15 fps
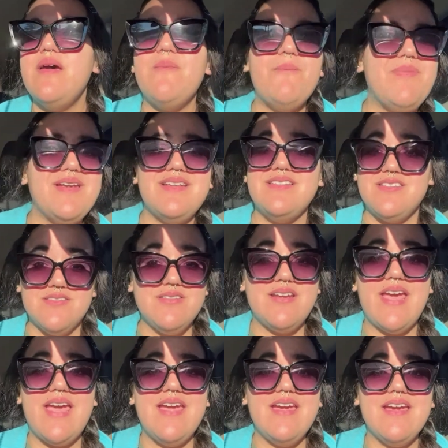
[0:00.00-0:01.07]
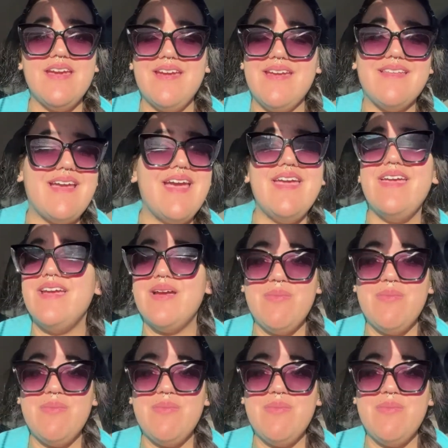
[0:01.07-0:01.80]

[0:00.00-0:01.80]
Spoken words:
but it's okay because I ain't